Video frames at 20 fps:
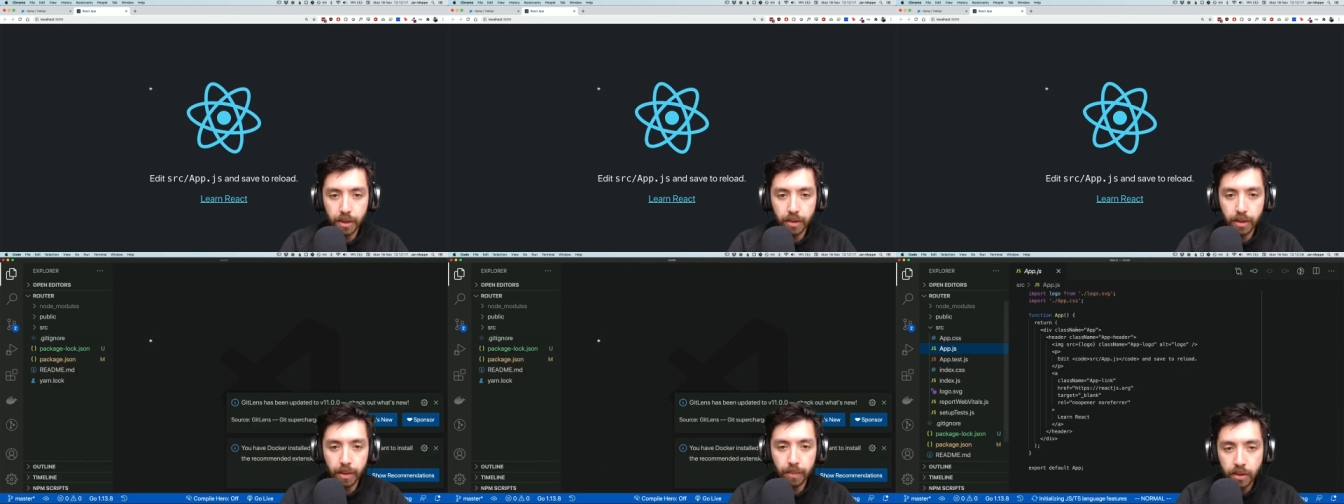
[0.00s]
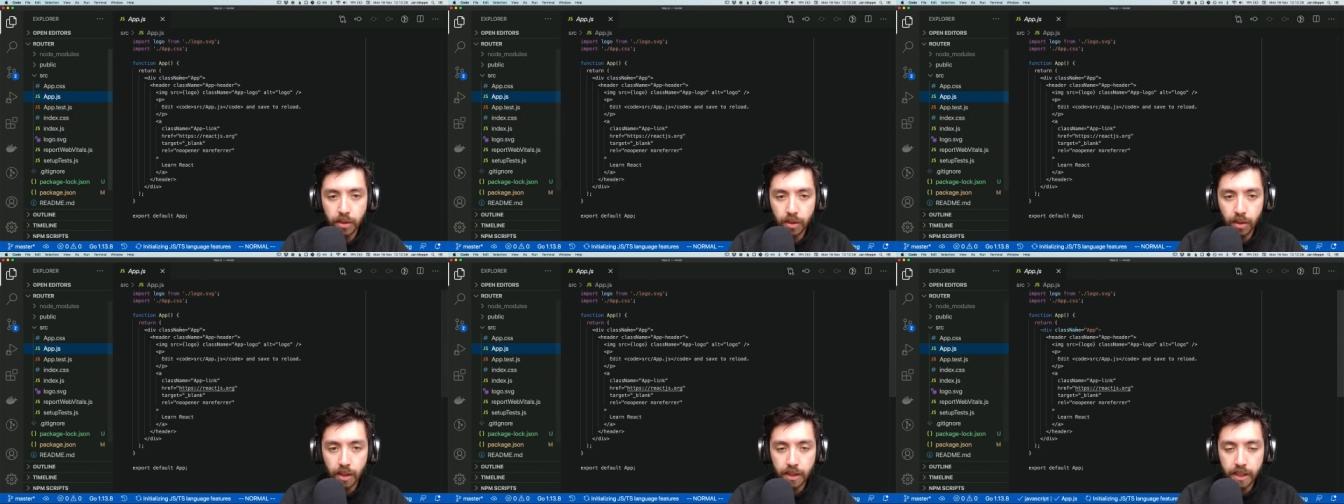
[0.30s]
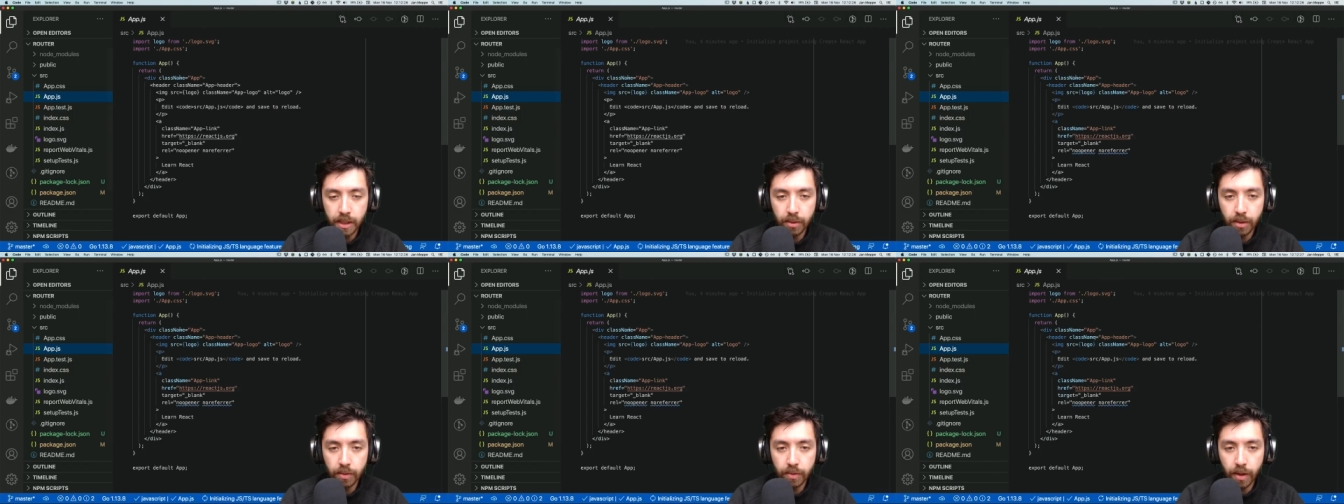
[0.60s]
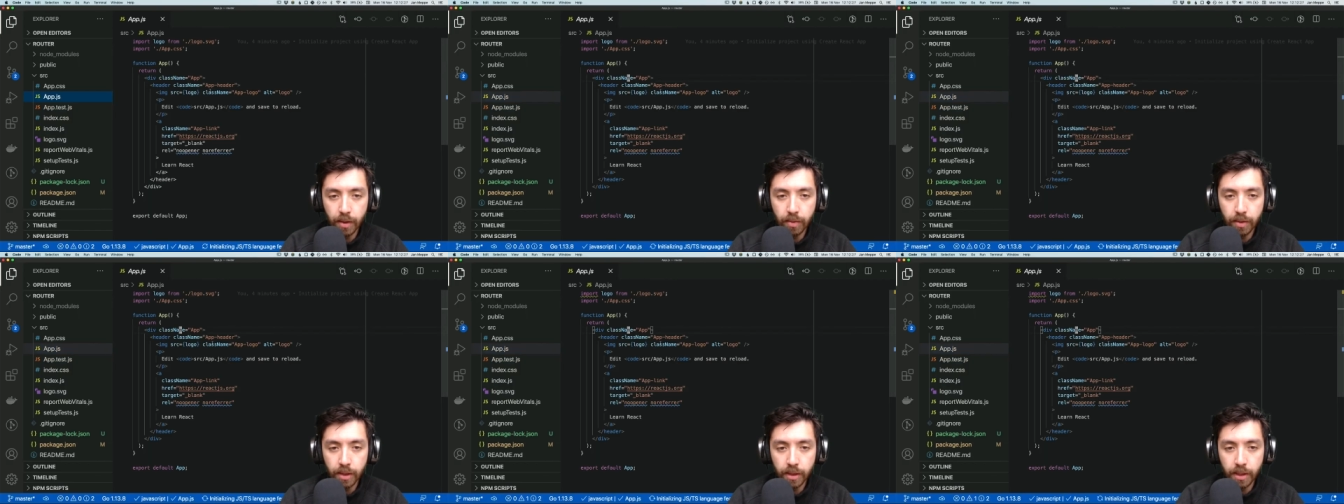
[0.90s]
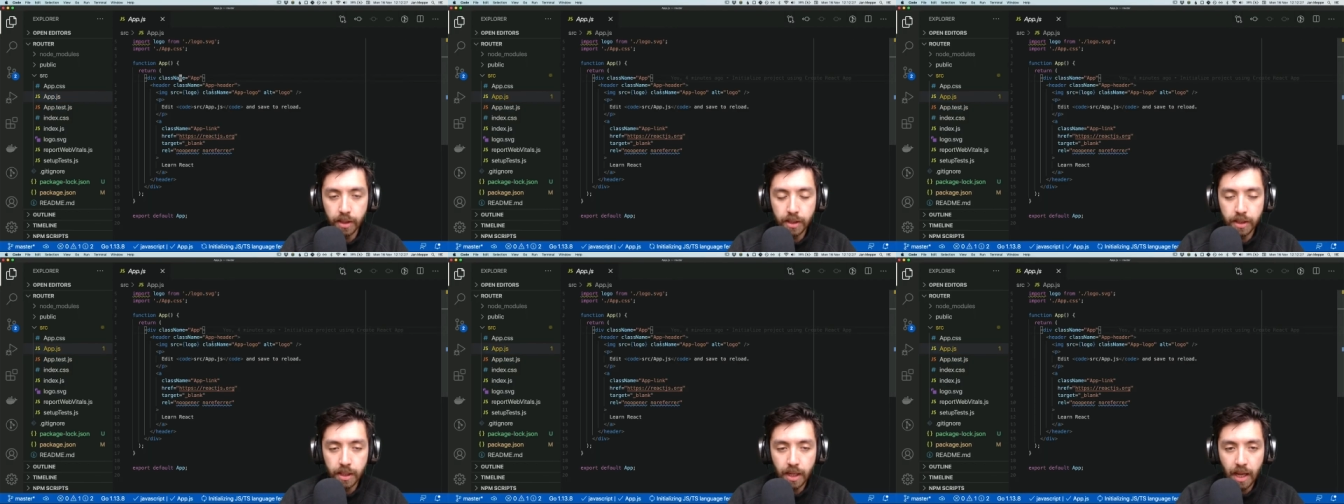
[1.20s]
All right, so let's get rid of everything
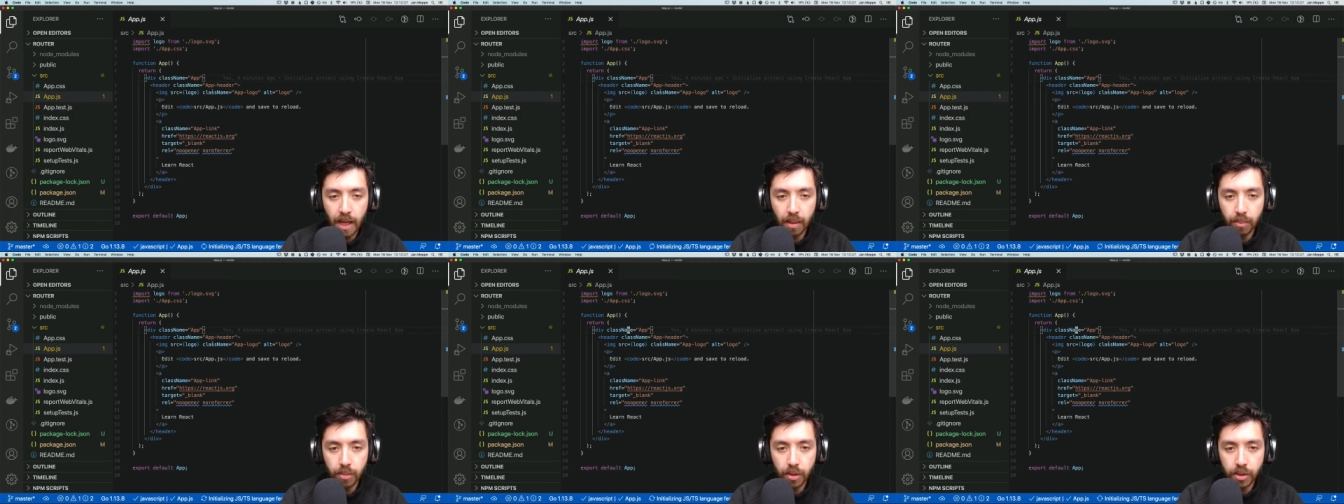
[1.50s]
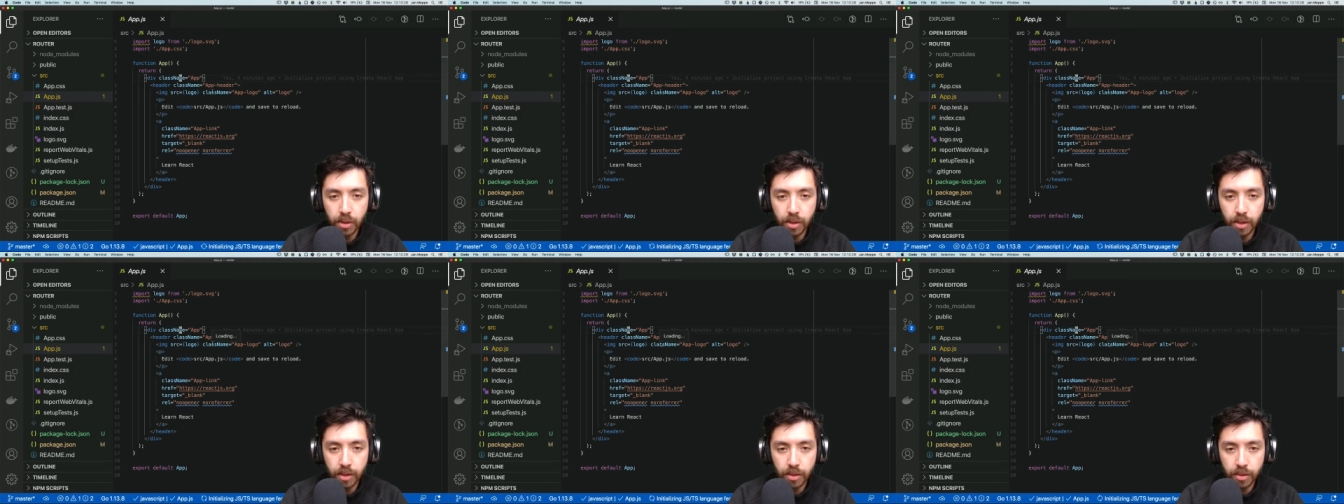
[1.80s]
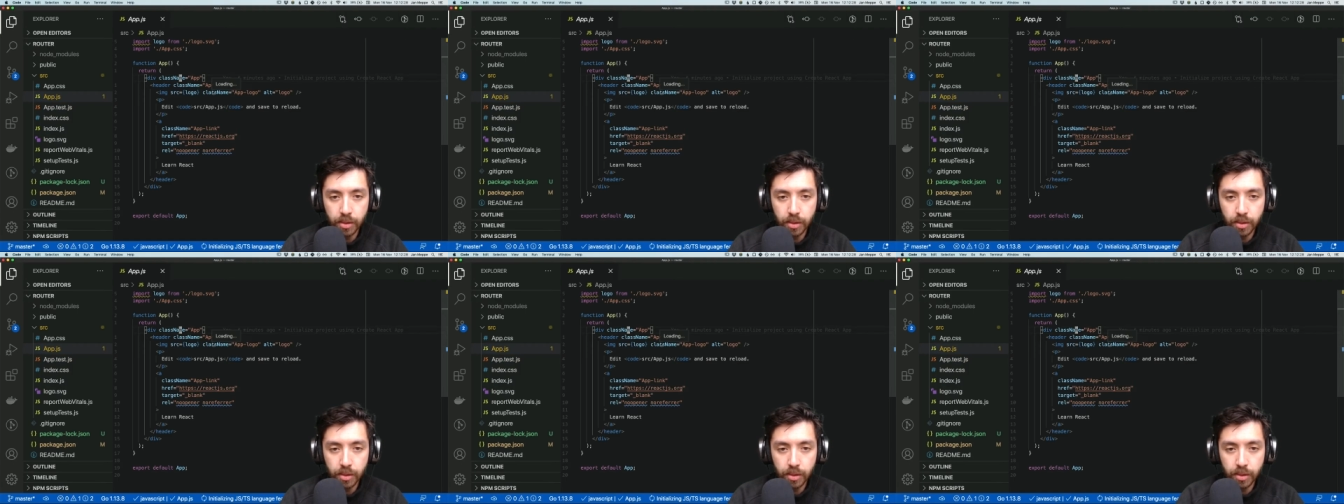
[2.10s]
that's in app.js.